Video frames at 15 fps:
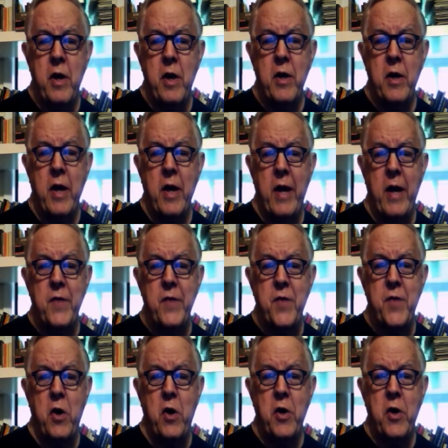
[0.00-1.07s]
atlatls
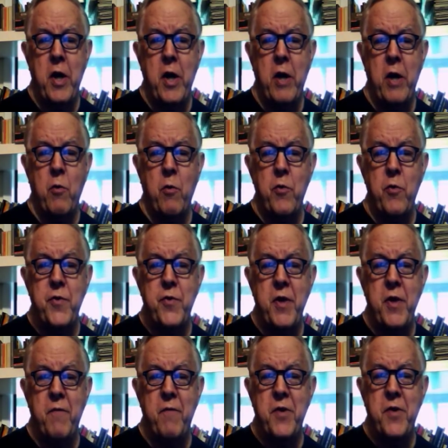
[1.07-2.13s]
to hunt kangaroos
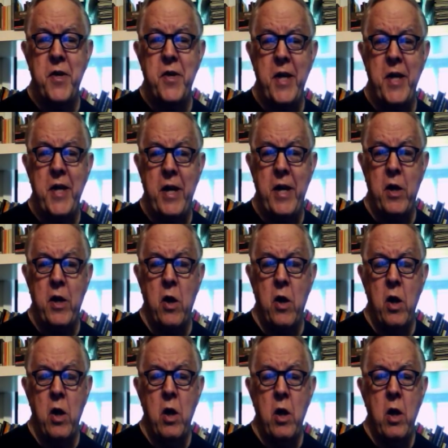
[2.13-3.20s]
even today,
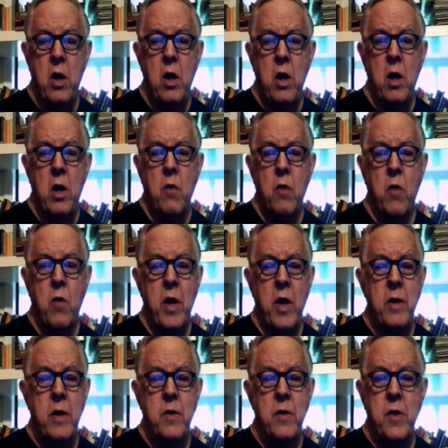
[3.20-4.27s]
right?
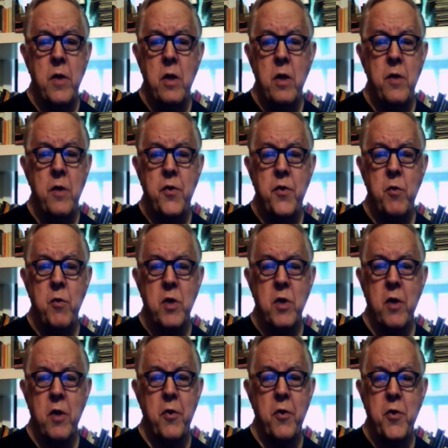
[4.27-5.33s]
The Jewish
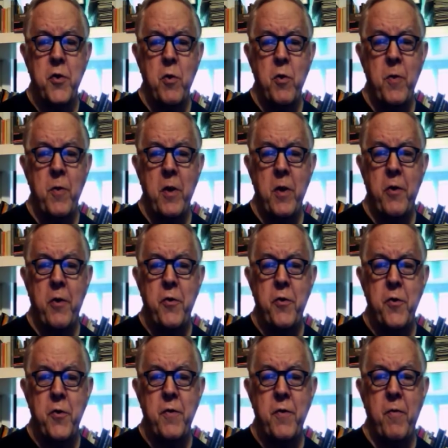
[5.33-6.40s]
literature and the
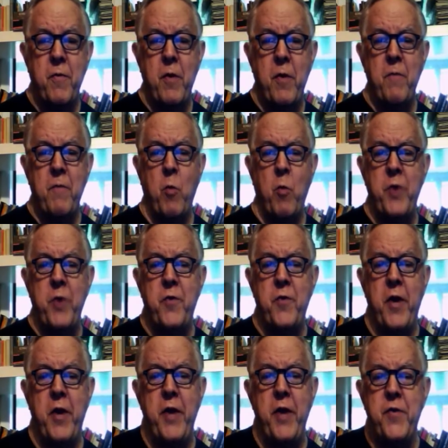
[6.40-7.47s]
literatures of the Western
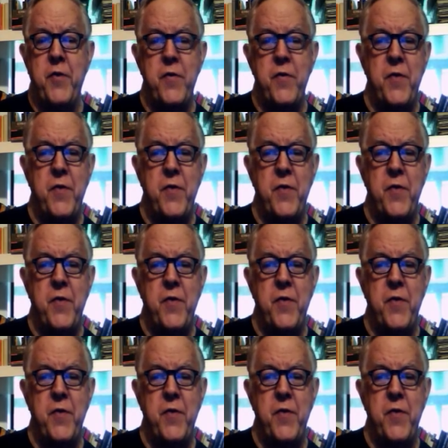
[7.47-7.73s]
nations